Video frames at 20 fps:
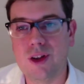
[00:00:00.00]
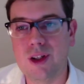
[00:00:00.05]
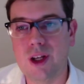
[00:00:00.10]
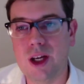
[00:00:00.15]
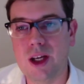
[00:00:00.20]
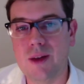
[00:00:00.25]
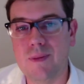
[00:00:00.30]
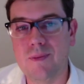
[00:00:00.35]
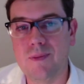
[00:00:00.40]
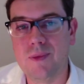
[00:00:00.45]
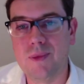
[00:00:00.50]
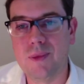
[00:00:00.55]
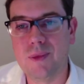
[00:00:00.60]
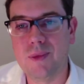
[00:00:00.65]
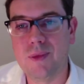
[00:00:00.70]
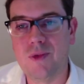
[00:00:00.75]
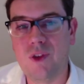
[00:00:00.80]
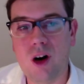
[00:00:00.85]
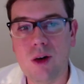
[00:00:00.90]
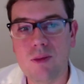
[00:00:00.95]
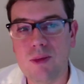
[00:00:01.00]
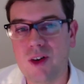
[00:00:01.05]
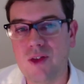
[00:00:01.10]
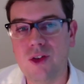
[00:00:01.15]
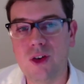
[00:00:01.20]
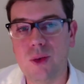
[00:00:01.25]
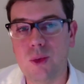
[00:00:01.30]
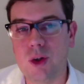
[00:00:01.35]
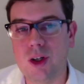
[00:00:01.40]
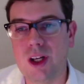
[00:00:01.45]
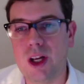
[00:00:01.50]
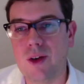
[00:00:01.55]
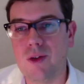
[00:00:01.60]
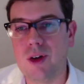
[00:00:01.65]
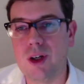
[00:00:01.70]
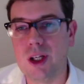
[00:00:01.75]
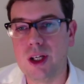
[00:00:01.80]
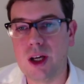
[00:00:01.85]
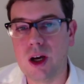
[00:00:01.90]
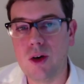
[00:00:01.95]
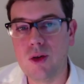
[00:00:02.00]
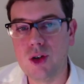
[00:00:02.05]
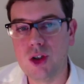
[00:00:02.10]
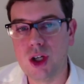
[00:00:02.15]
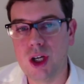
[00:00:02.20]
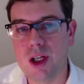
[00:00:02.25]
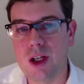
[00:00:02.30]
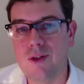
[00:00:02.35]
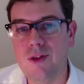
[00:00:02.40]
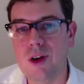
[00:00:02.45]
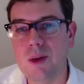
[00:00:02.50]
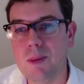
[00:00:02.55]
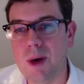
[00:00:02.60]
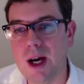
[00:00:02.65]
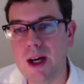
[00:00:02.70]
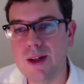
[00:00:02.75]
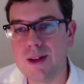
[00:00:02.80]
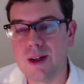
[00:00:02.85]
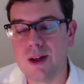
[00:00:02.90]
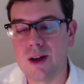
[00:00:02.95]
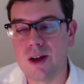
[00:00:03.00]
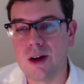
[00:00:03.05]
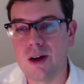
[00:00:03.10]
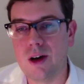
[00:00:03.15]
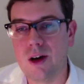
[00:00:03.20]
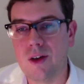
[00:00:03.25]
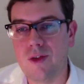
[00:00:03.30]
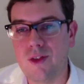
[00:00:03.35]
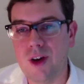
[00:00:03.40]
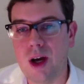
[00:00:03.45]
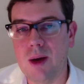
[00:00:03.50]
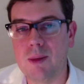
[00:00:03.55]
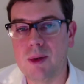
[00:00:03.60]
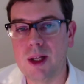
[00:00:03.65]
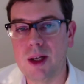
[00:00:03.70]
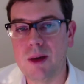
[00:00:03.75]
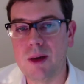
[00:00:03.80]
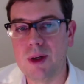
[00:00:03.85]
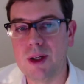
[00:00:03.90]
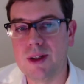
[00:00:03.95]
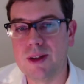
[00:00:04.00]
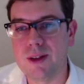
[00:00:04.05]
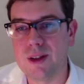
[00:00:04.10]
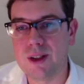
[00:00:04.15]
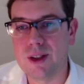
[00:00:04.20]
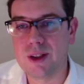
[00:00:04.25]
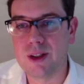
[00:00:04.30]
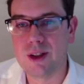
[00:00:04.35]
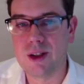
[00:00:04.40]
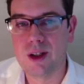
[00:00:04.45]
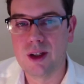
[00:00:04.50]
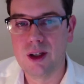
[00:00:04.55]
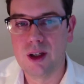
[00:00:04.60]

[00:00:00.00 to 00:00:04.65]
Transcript: They Warren Buffett would never negotiate. If he buys a, a family business,